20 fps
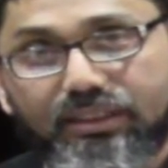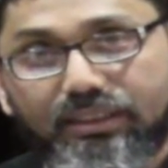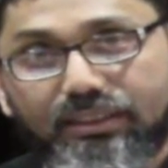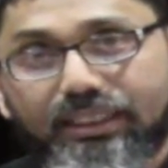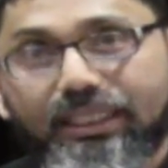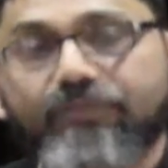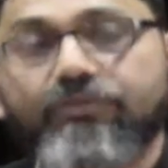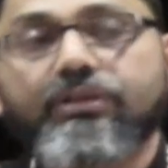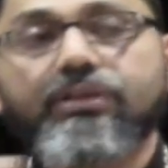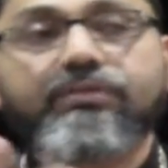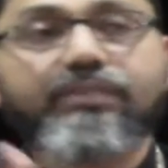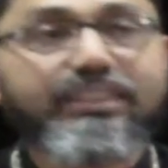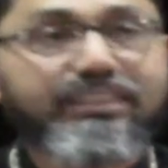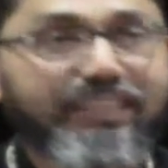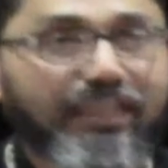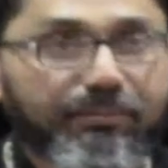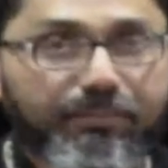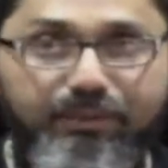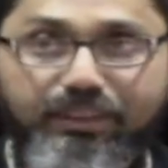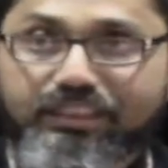Like one of the
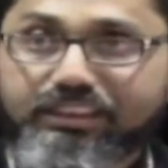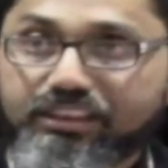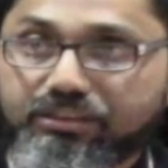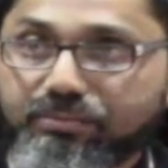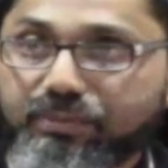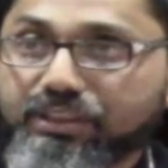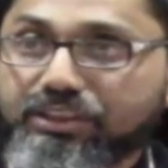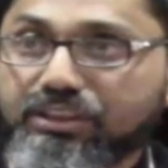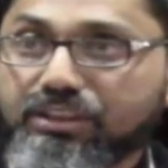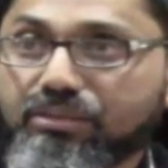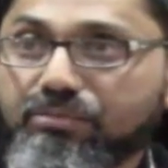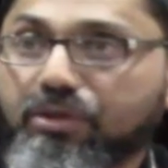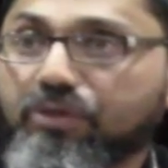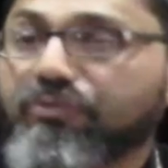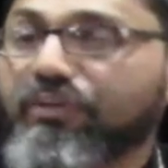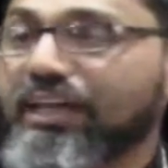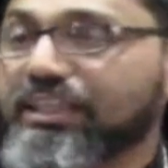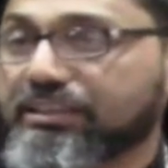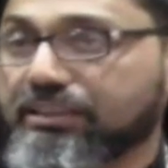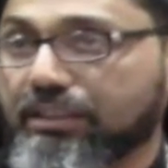examples I just mentioned about
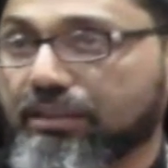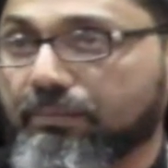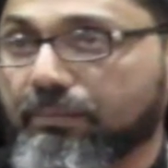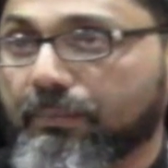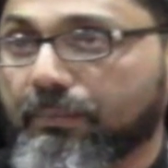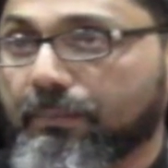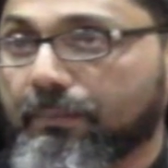fasting.